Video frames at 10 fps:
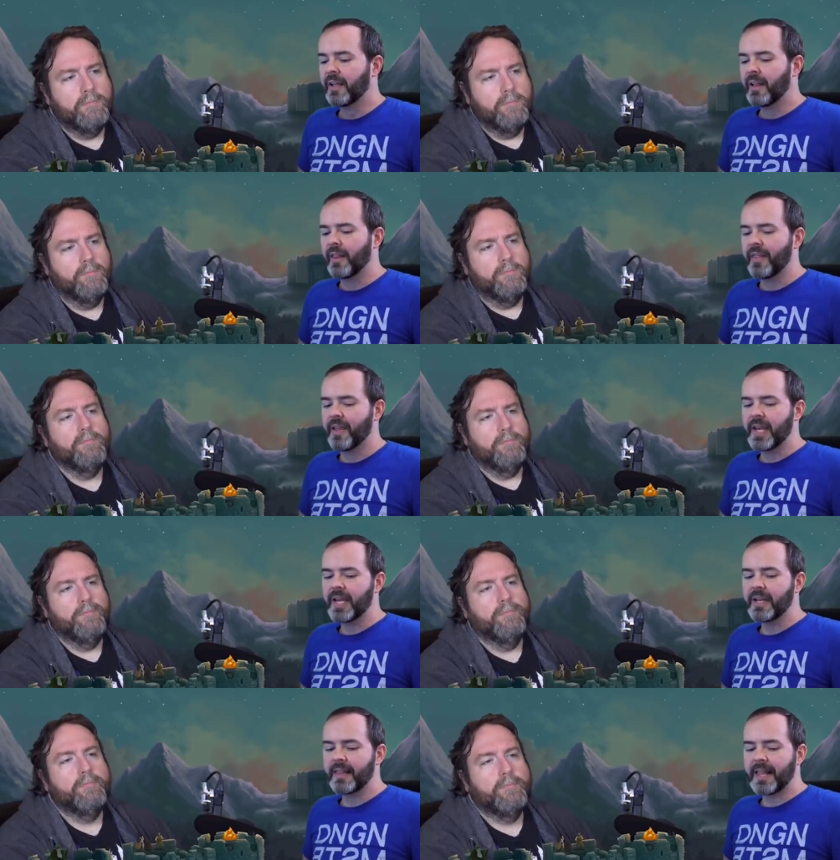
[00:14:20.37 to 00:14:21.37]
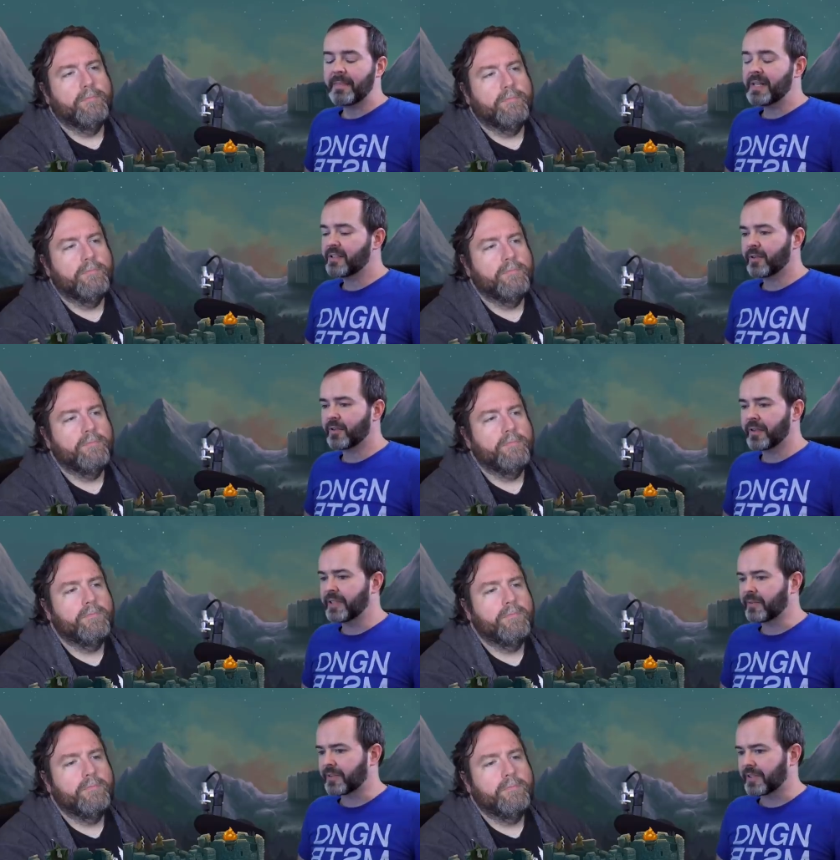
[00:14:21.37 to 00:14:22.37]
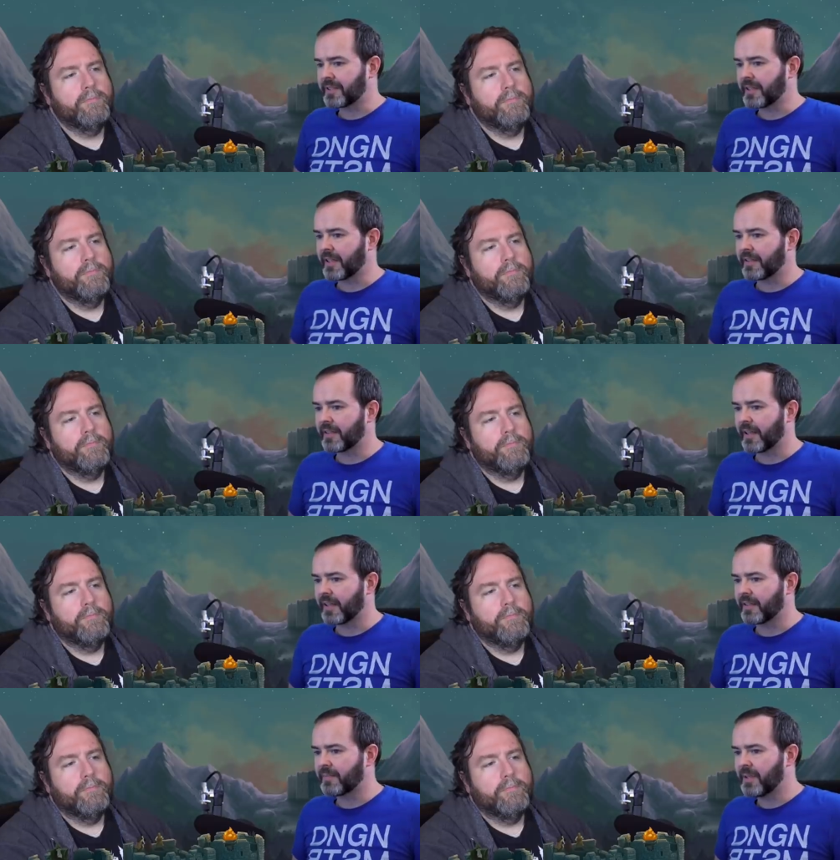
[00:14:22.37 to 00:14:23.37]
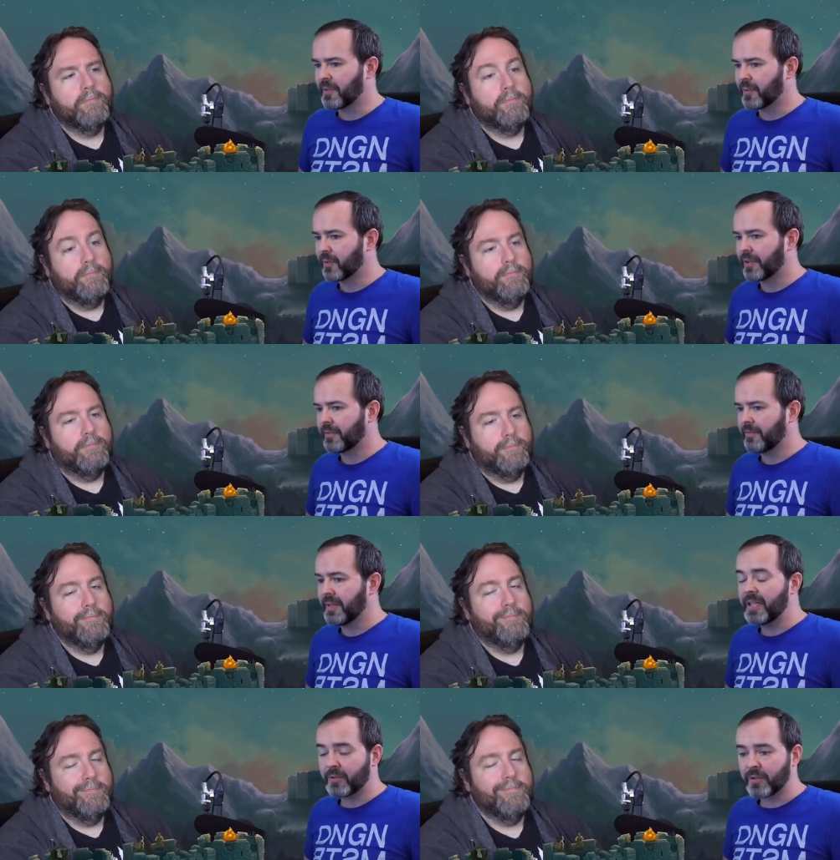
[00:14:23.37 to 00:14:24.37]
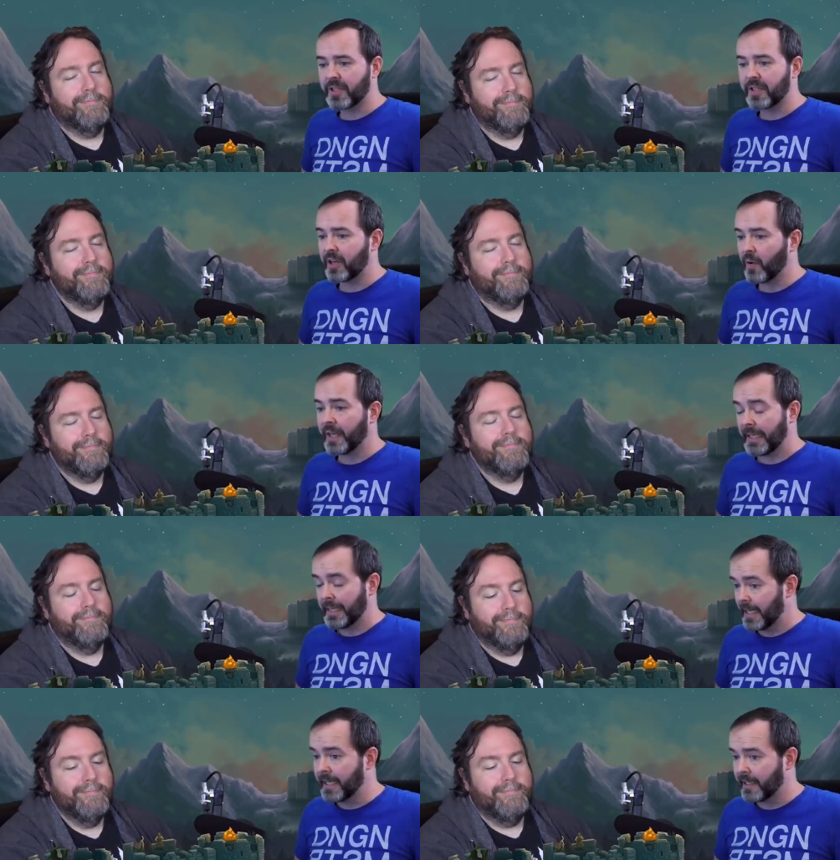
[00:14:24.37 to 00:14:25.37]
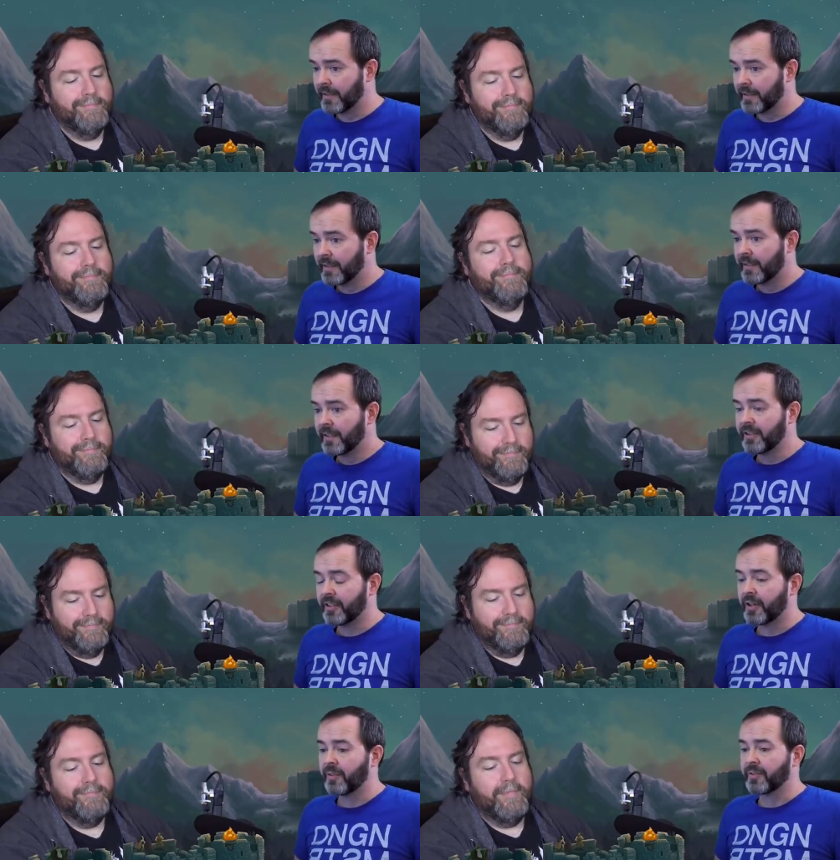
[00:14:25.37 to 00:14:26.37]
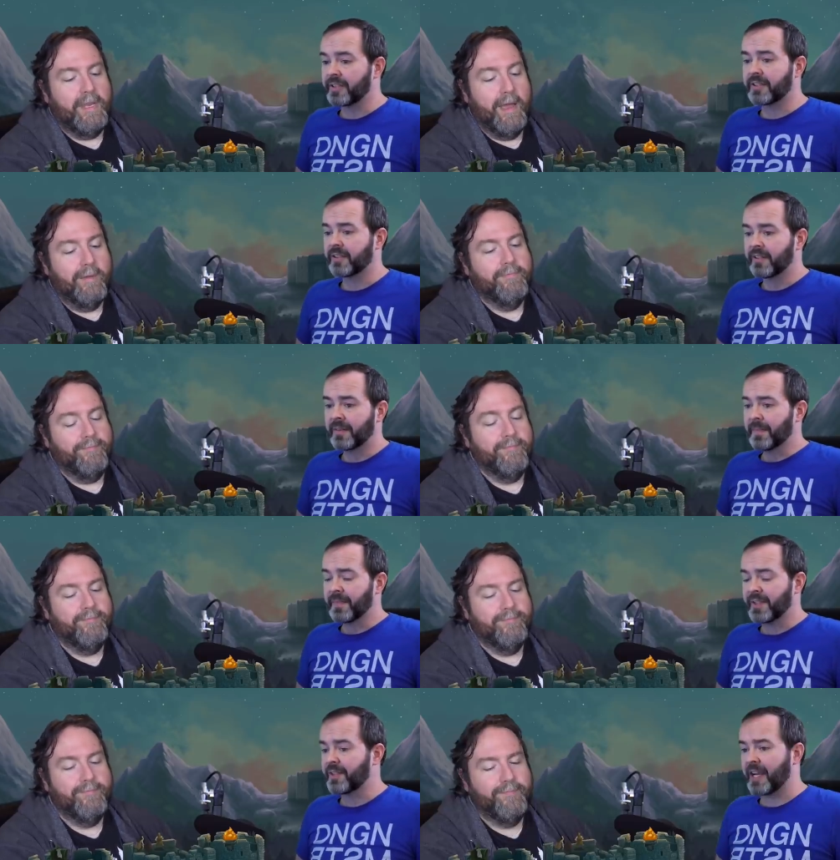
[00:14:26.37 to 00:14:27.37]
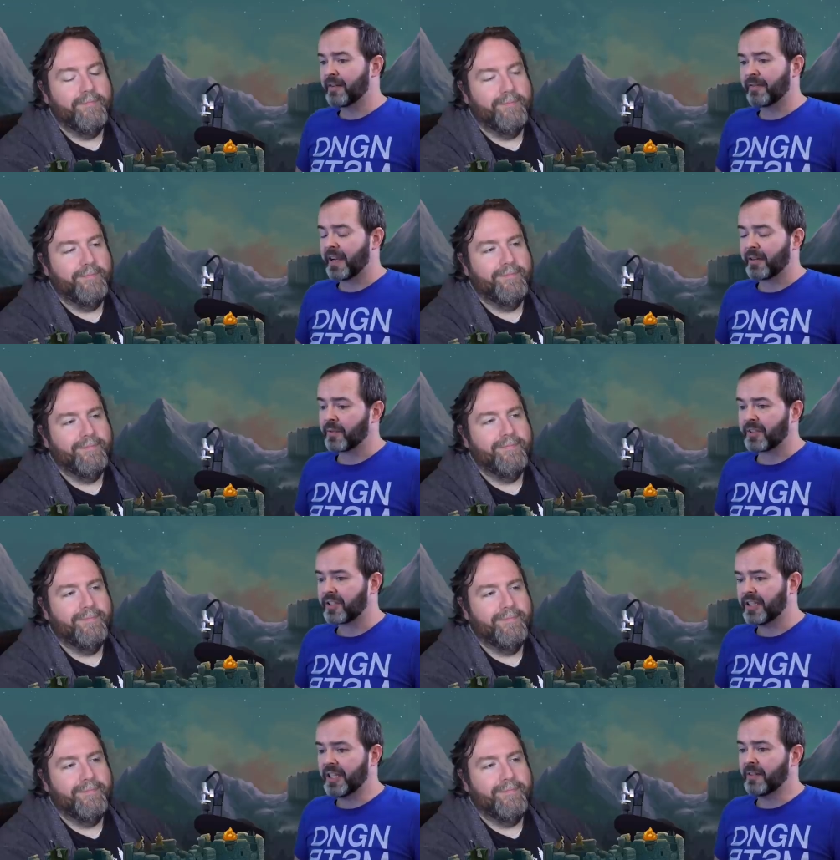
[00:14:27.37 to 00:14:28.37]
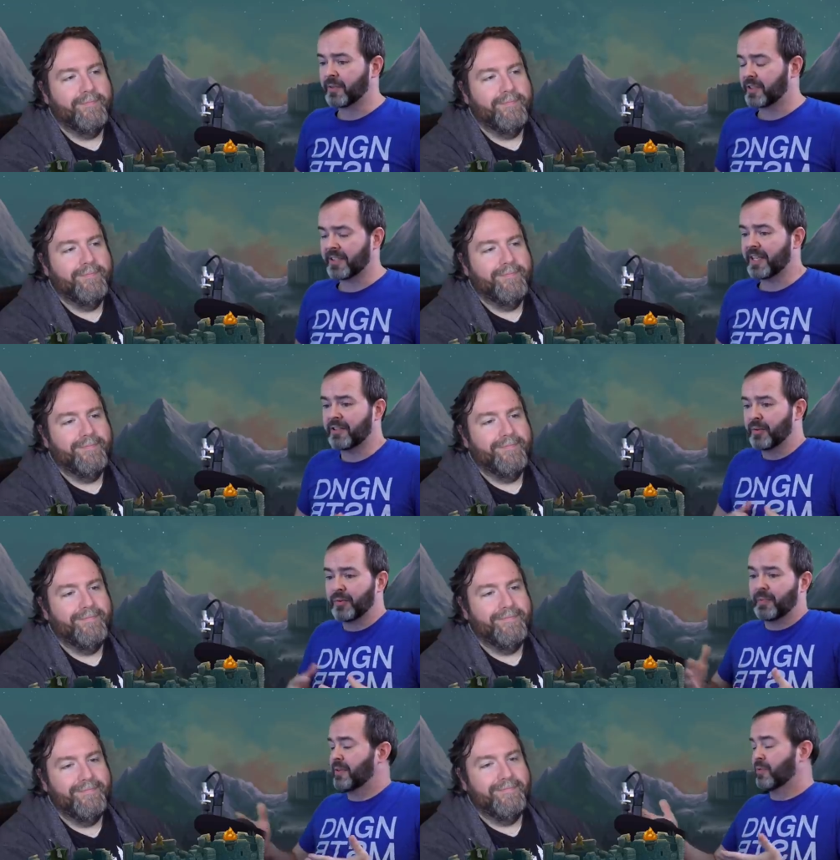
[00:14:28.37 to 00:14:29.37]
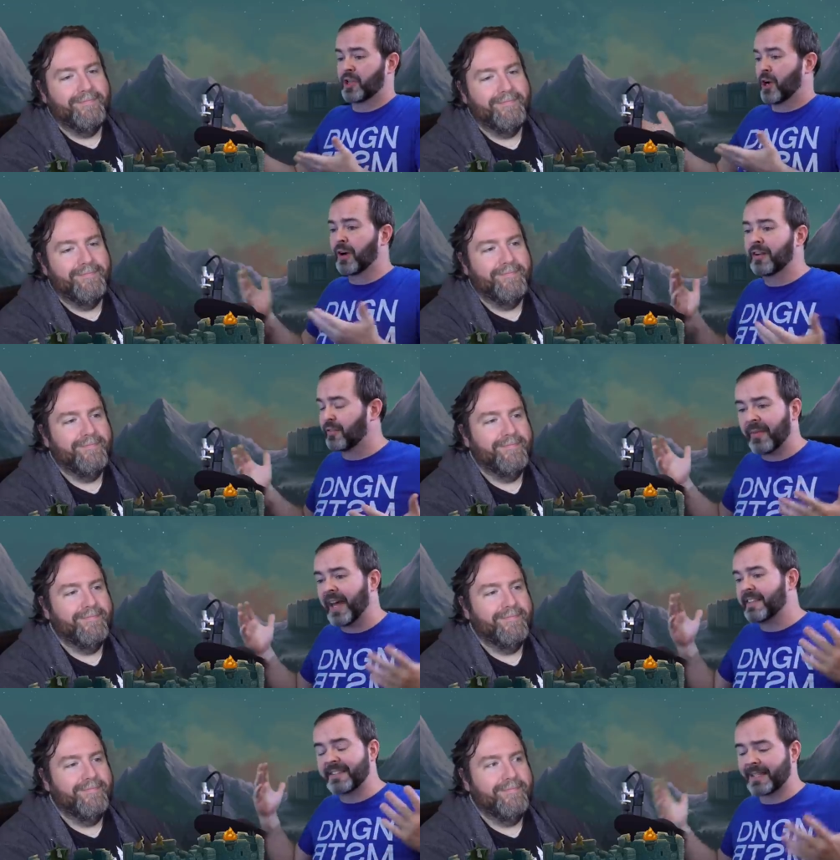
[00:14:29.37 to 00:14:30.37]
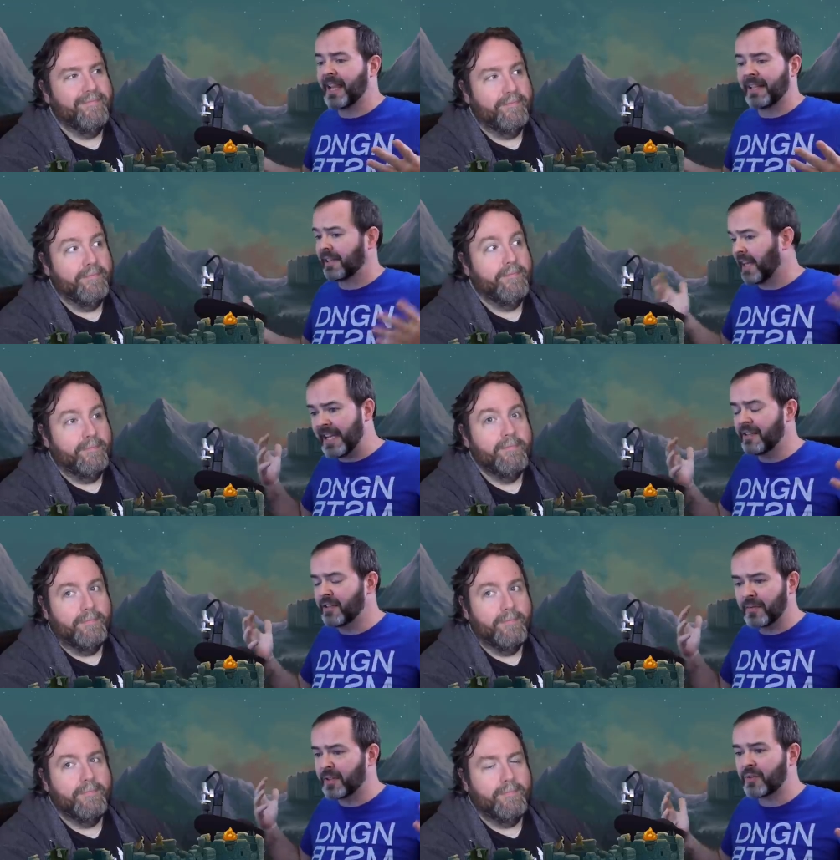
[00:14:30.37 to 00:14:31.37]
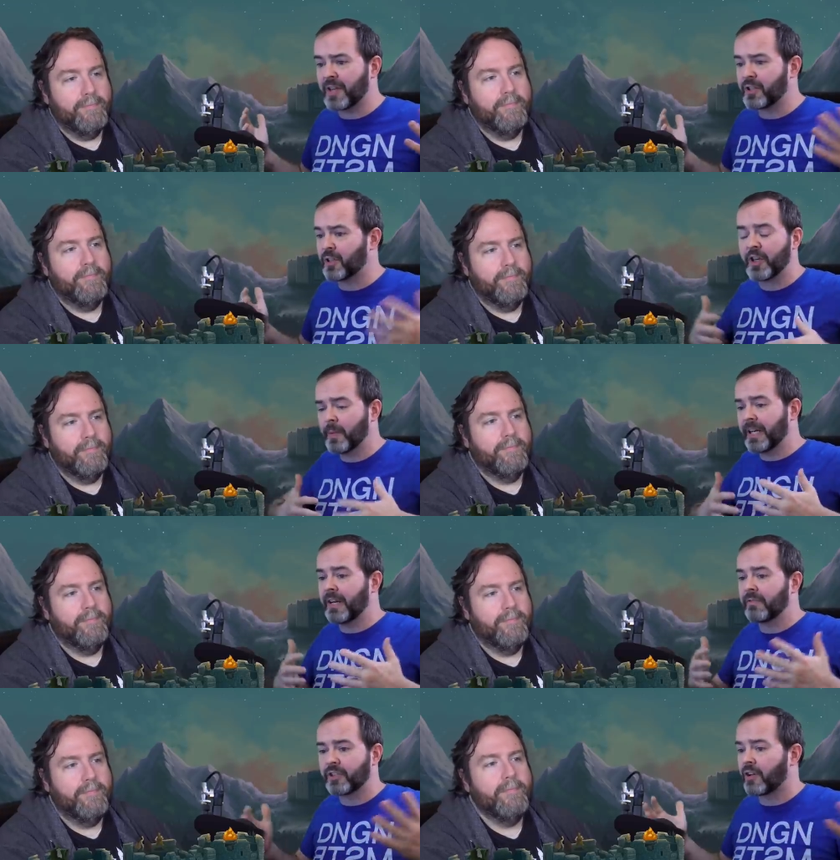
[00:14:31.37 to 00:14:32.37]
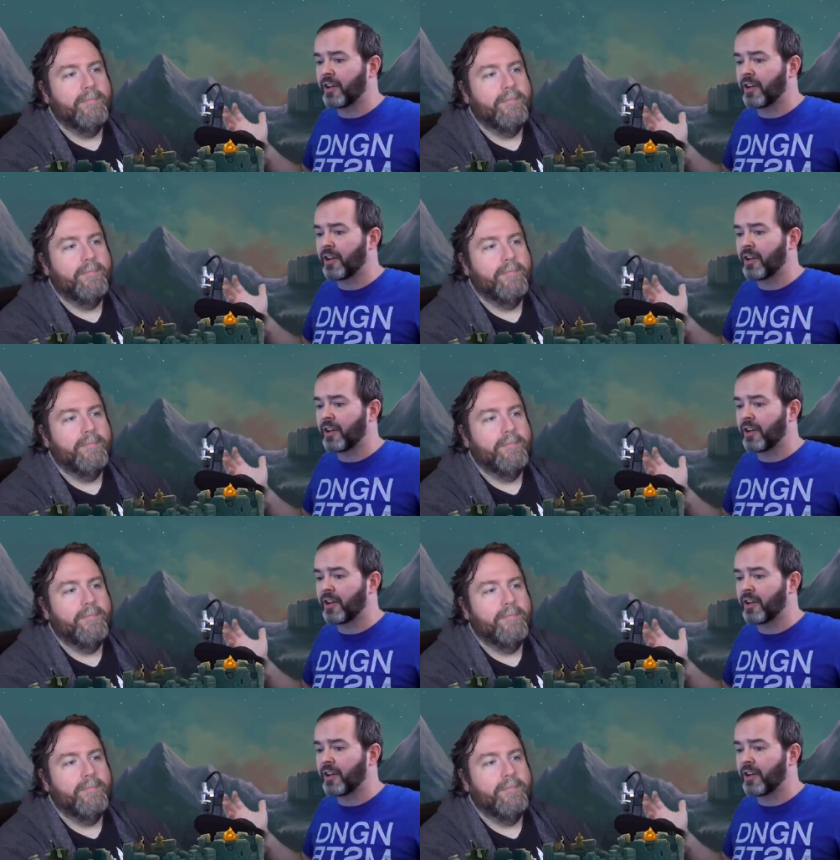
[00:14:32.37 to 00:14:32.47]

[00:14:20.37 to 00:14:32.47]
Speaker 1: Mm-hmm. Then mm-hmm. that means there are resources that that people would be interested in going and getting. You know this yeah this caravan was seen was said to be returning from that site laden with treasure, and nobody ever saw